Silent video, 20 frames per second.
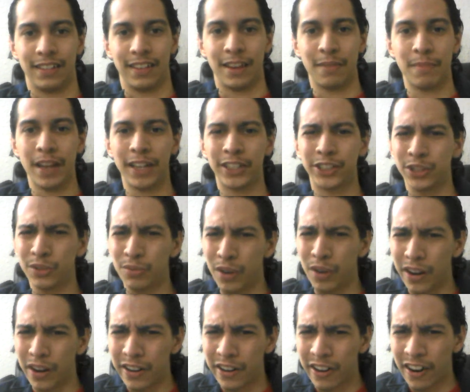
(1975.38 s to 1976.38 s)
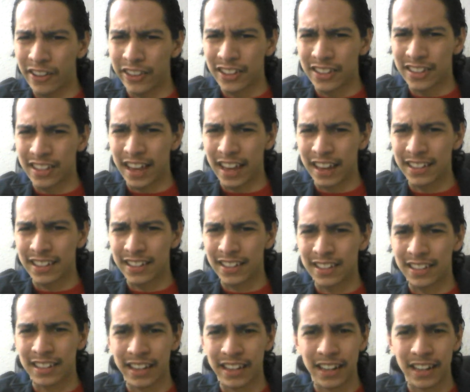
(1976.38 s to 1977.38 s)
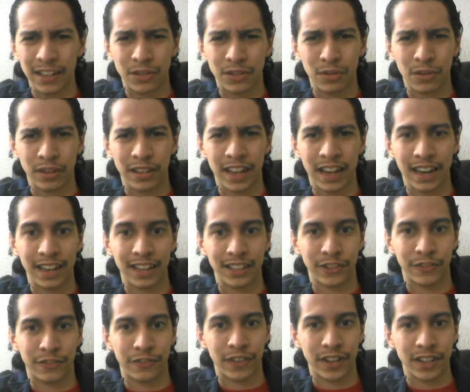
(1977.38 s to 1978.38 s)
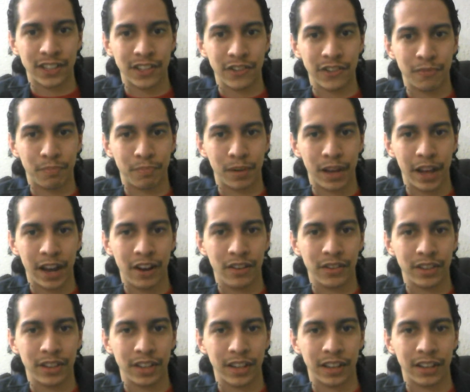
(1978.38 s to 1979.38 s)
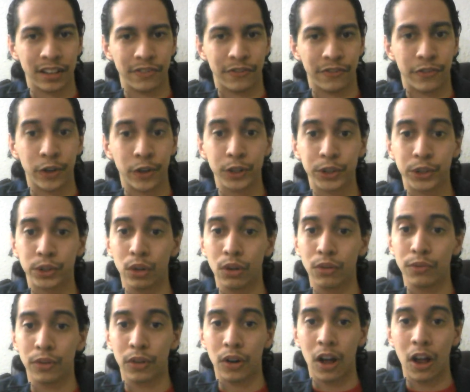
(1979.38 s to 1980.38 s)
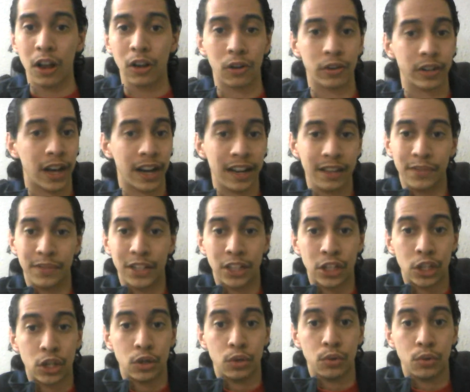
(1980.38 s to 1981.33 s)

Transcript: it makes you wonder, are the Texans leaning toward getting a defensive player in first overall, or not even